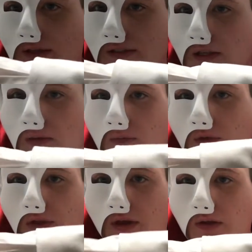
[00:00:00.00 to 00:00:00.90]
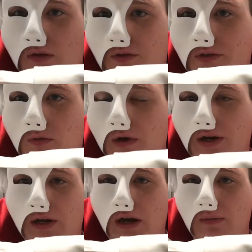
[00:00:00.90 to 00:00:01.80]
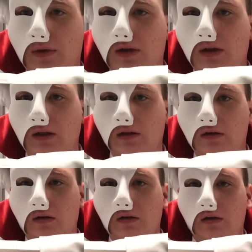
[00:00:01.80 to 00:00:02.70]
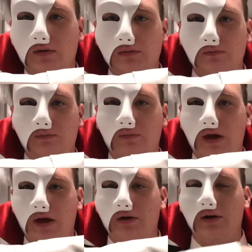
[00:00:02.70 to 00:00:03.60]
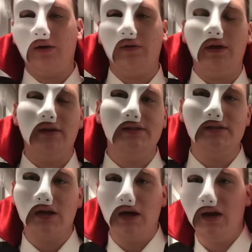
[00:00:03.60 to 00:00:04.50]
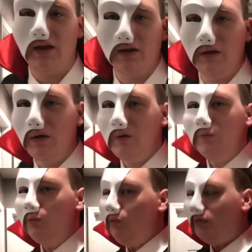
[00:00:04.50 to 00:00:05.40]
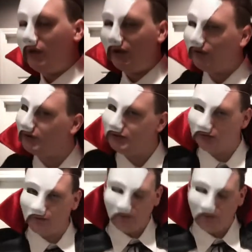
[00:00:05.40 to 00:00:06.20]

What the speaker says: in them with like a little square diamond pattern in the inside and nothing too